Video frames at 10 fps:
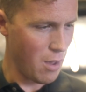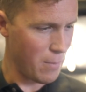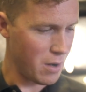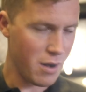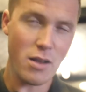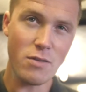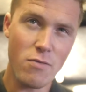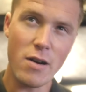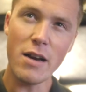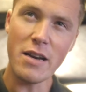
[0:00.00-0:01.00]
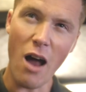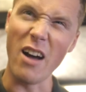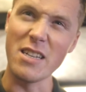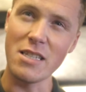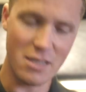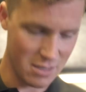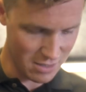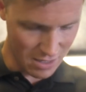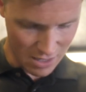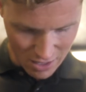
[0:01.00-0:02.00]
but it is really nice.
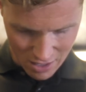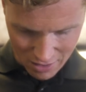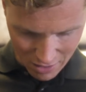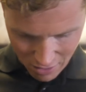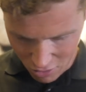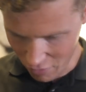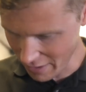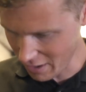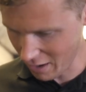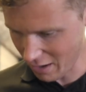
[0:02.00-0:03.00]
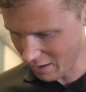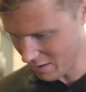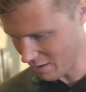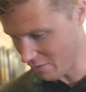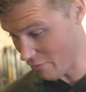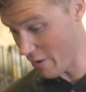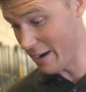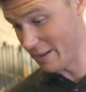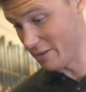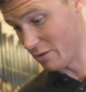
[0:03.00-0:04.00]
Great color,
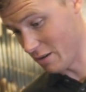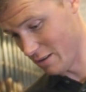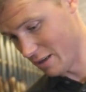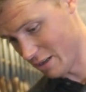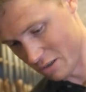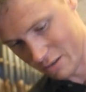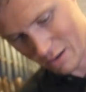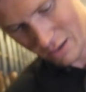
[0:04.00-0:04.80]
really good condition,